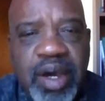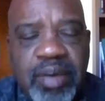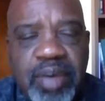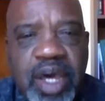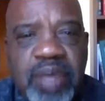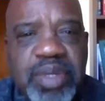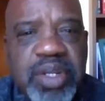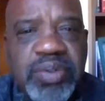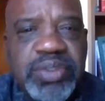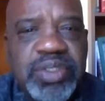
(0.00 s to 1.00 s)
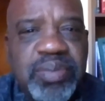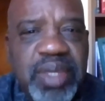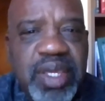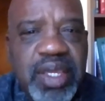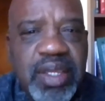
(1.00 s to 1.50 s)
unbeknownst to
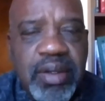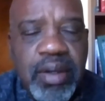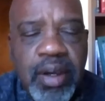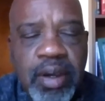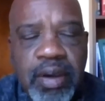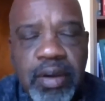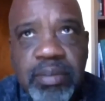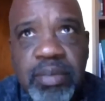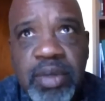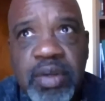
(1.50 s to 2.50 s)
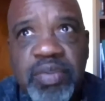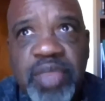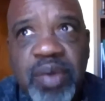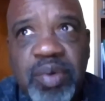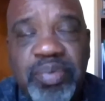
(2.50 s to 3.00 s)
me,
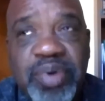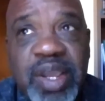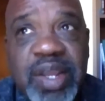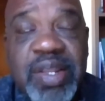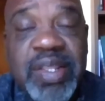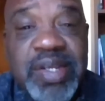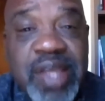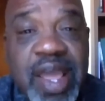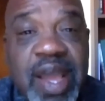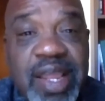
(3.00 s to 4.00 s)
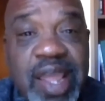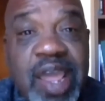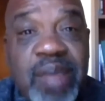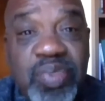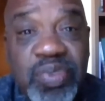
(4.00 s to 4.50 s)
they were praying. And the day I
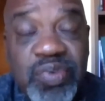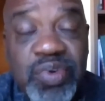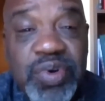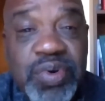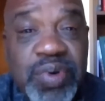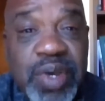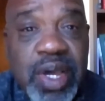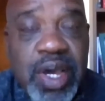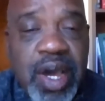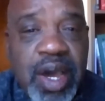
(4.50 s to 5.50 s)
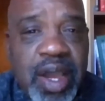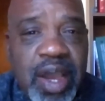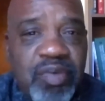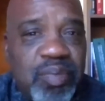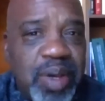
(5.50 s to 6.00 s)
came through, I
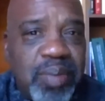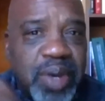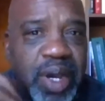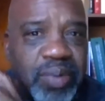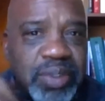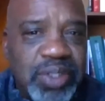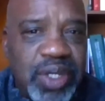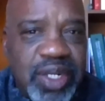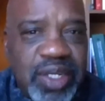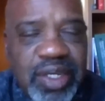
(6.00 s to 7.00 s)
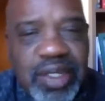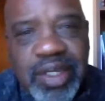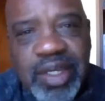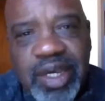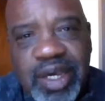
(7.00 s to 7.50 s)
remember I was on a
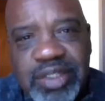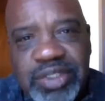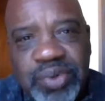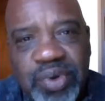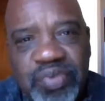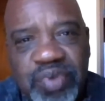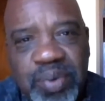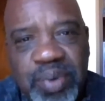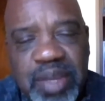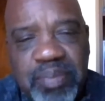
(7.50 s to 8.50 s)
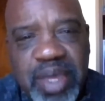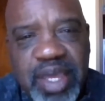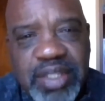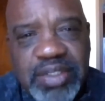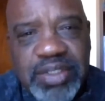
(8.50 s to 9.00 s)
2 or 3 week
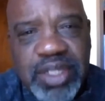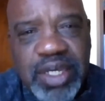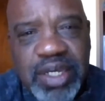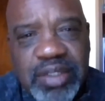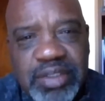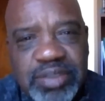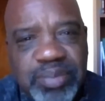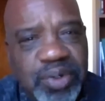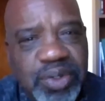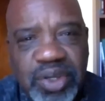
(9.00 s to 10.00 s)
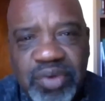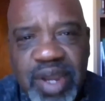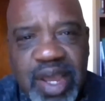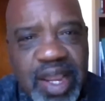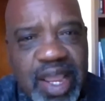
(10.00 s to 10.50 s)
binge, smoking
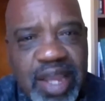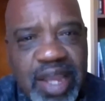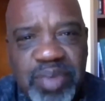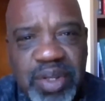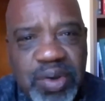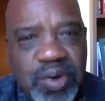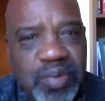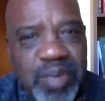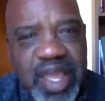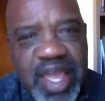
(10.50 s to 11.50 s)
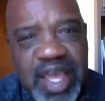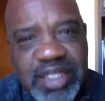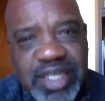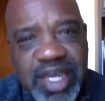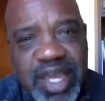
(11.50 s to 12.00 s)
crack. Hadn't been home. I
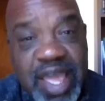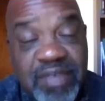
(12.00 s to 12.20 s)
have a